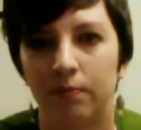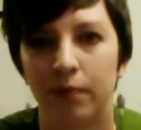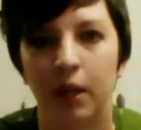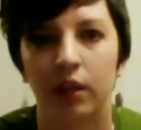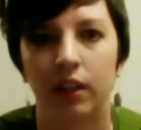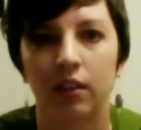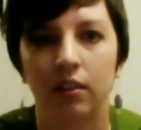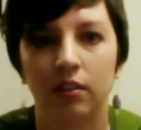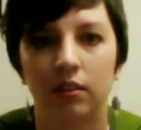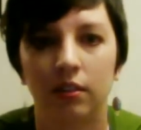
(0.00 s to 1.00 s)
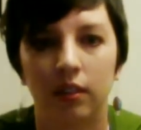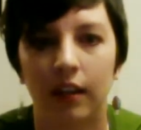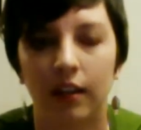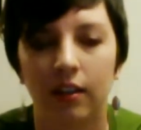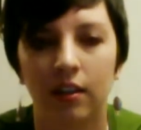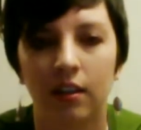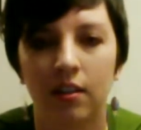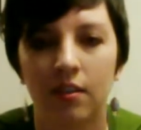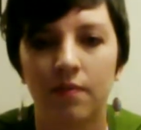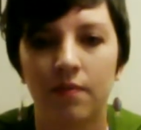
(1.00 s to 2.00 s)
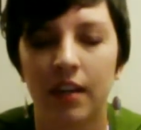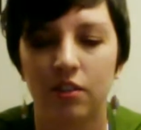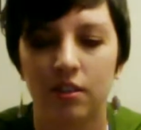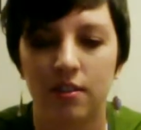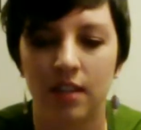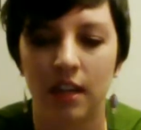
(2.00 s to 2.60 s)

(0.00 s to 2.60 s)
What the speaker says: period. Like, it just,